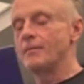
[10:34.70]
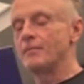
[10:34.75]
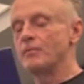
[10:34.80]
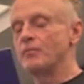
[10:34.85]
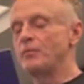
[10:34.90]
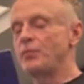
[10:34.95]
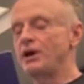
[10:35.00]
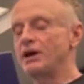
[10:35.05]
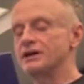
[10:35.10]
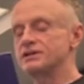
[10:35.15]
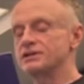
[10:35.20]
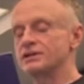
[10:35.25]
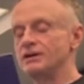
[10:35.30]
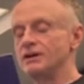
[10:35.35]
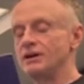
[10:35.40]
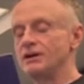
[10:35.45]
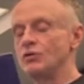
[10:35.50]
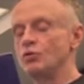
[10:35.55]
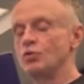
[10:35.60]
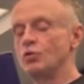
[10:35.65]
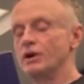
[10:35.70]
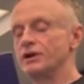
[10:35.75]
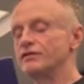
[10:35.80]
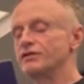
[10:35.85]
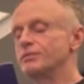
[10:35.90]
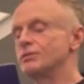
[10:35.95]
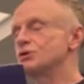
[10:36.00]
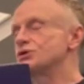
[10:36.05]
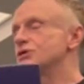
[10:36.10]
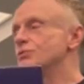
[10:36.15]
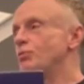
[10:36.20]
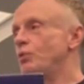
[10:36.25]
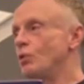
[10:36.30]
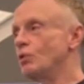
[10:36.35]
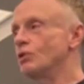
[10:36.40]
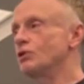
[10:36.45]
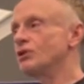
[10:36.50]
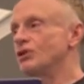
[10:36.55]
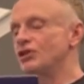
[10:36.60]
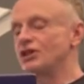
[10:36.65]
But one of the most
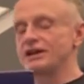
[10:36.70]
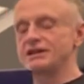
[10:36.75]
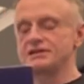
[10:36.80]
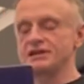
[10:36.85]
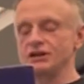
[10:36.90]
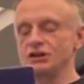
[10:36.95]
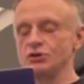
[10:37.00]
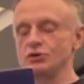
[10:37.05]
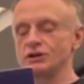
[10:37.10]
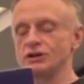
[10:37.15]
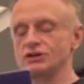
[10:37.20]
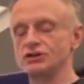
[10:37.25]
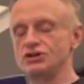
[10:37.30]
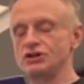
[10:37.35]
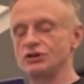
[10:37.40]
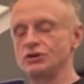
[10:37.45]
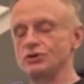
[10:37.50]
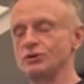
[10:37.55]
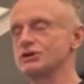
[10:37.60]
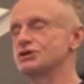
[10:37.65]
important things that you can do